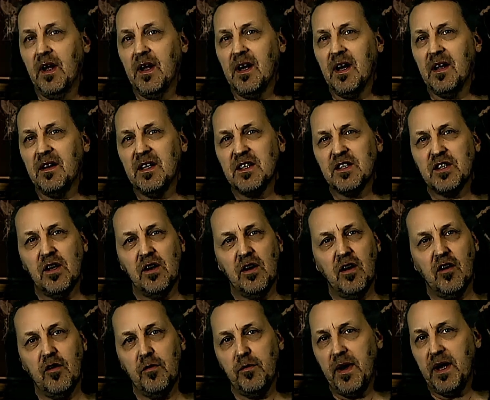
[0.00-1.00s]
And there's a
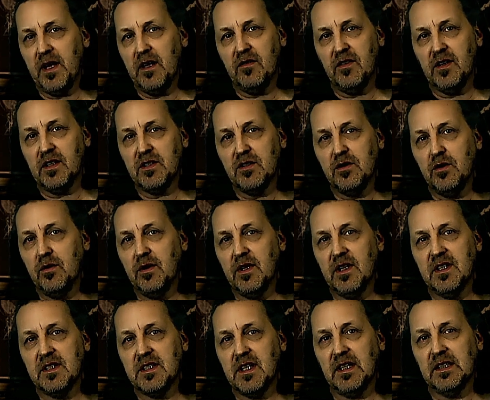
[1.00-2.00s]
lot of benefits doing
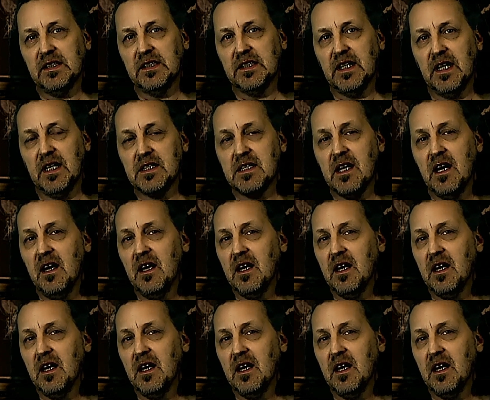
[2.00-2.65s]
this exercise.